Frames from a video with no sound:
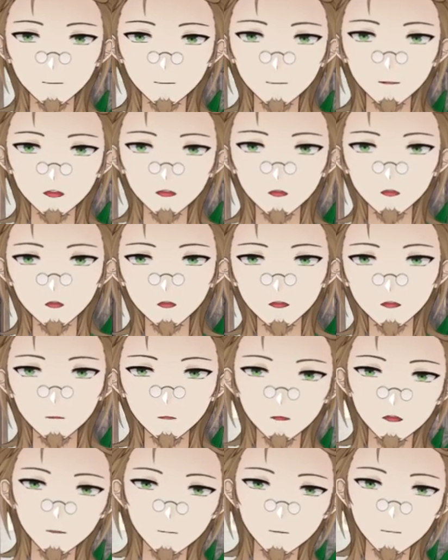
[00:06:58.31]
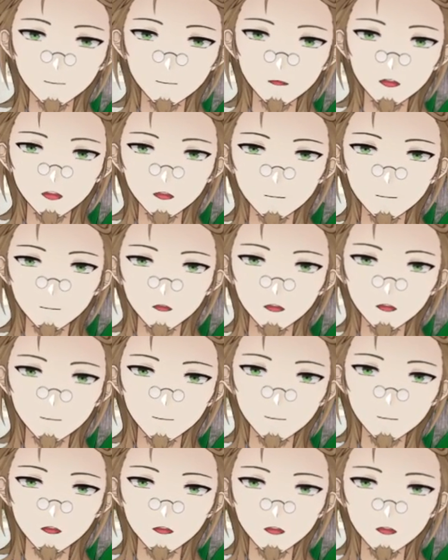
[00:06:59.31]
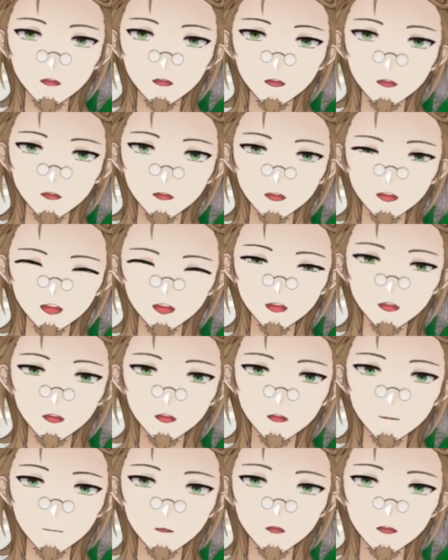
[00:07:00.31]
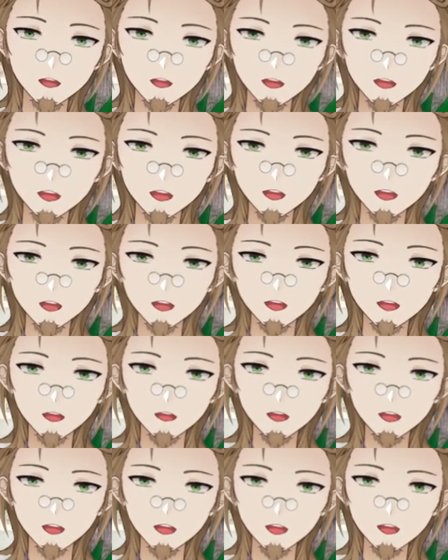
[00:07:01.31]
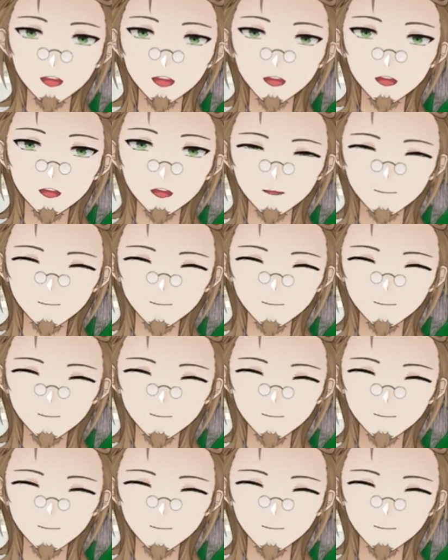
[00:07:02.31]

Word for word: like, okay, we'll do a flashback for this character and tell you why they decided to